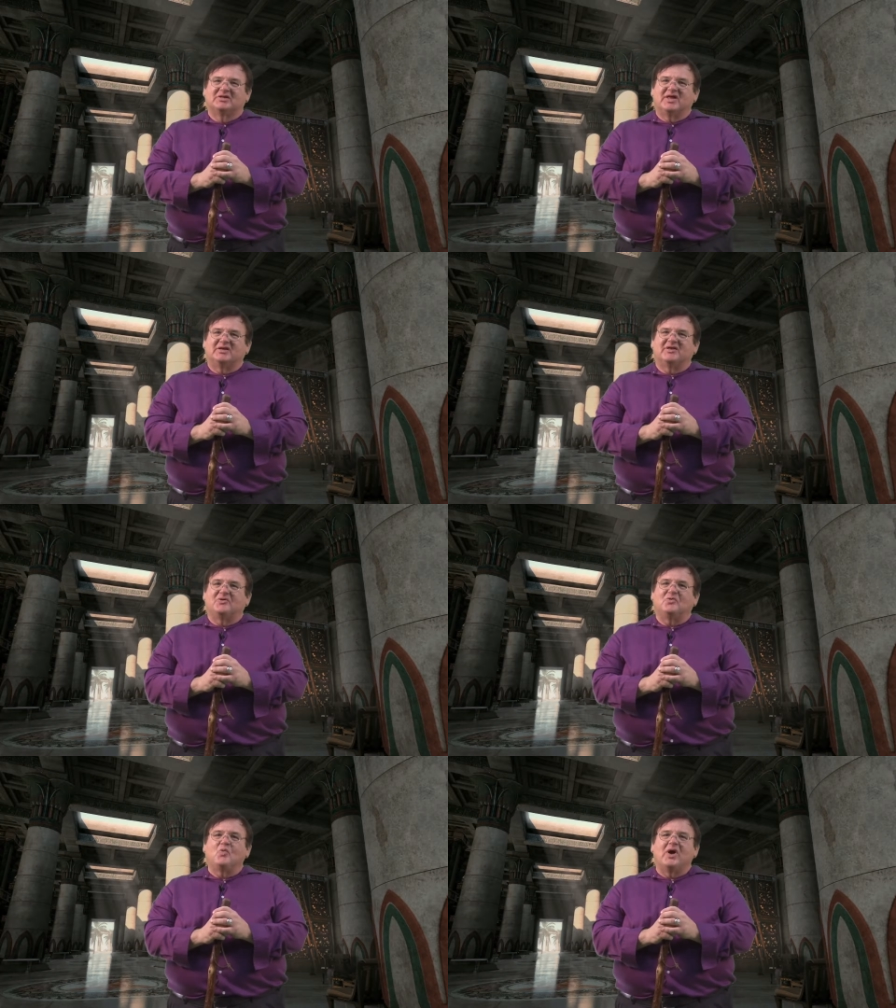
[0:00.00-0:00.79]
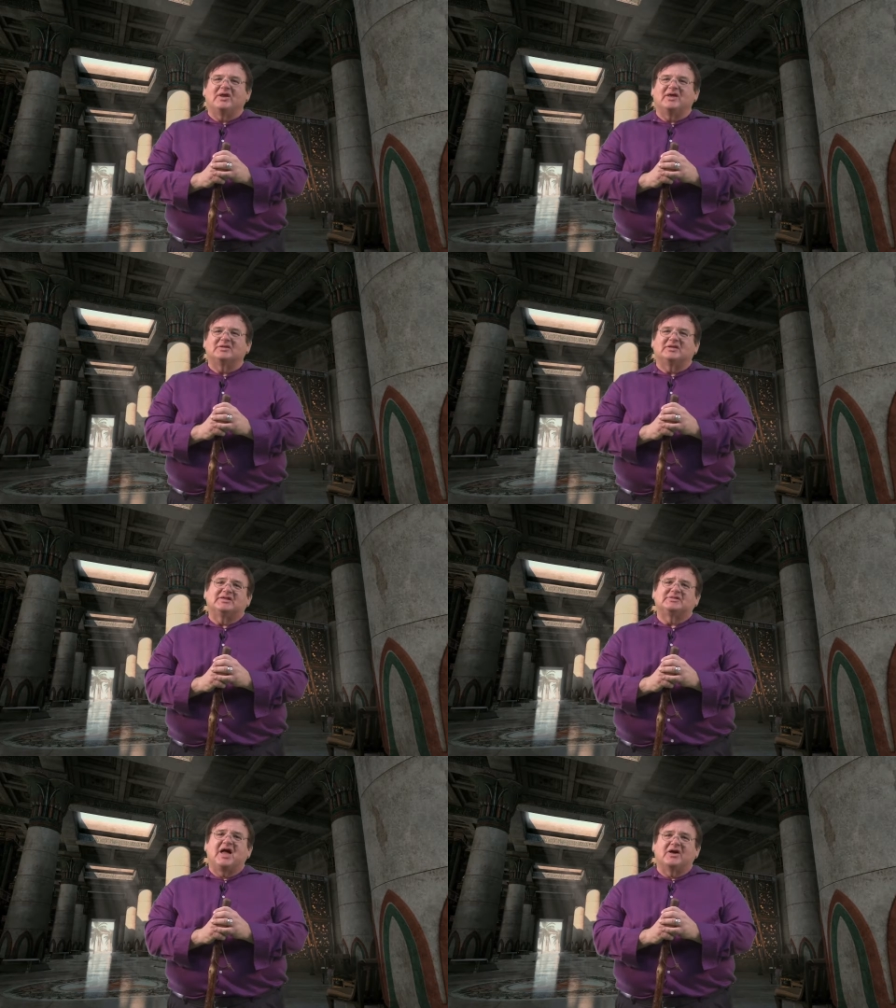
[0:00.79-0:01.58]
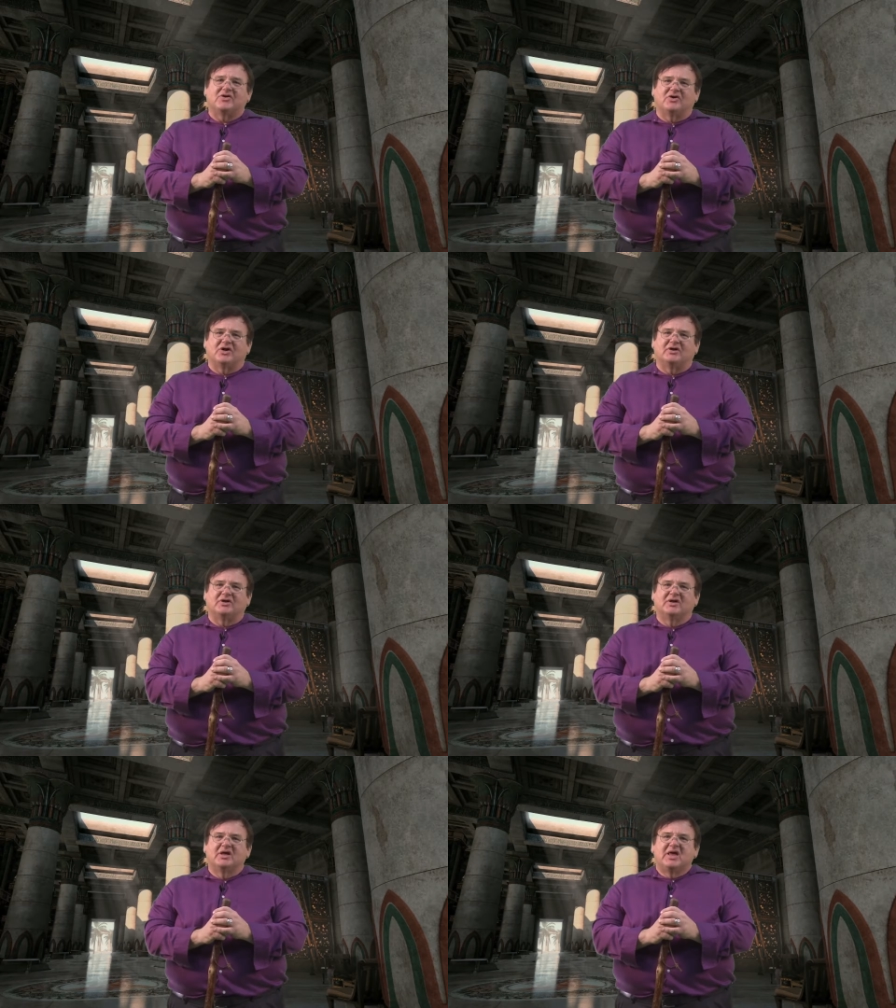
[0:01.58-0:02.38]
let alone what is and is not good,
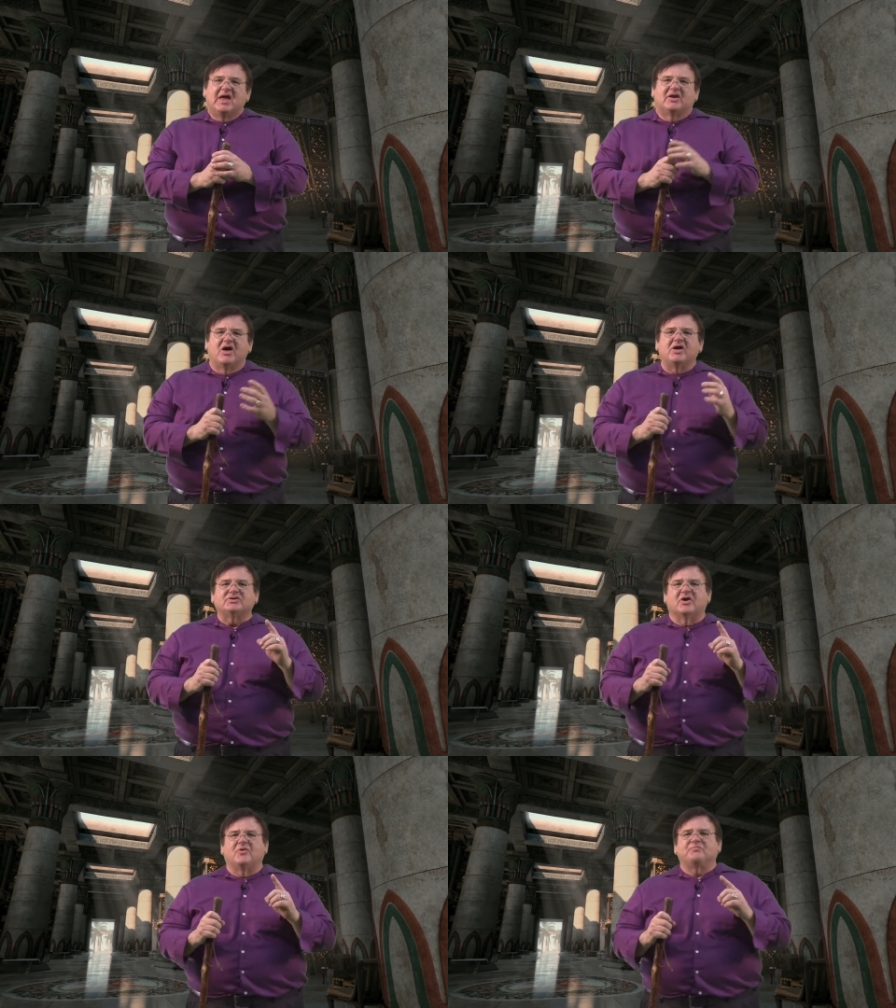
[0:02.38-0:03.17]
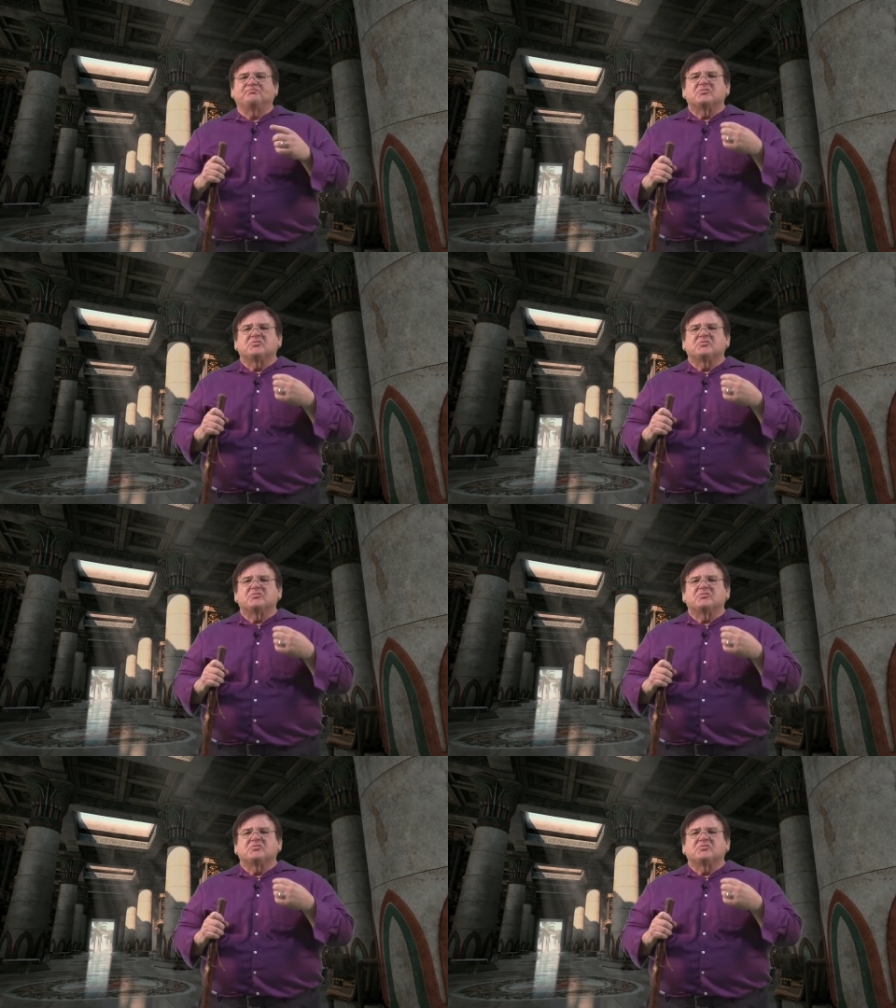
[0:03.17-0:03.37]
and also